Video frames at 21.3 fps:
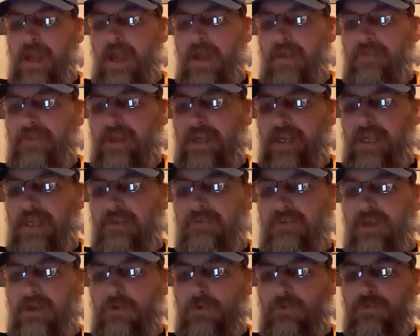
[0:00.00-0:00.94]
and then at
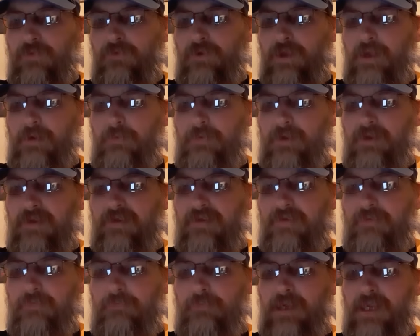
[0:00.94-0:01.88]
10:03, it
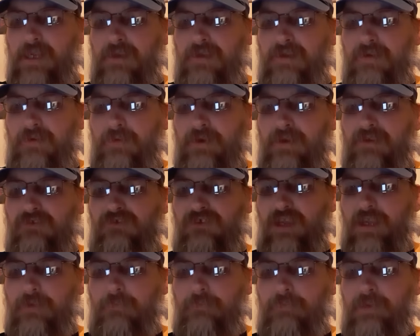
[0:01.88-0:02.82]
was Minnesota's
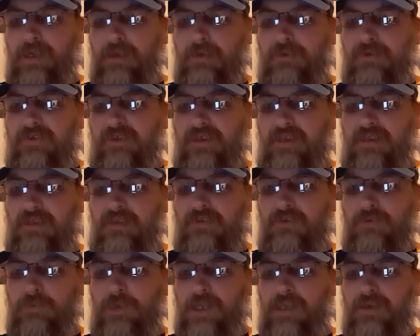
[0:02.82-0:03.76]
Jake Middleton,
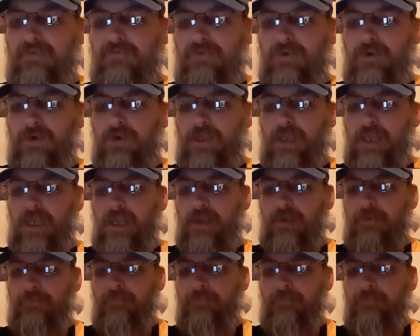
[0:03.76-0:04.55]
2 minutes for hooking.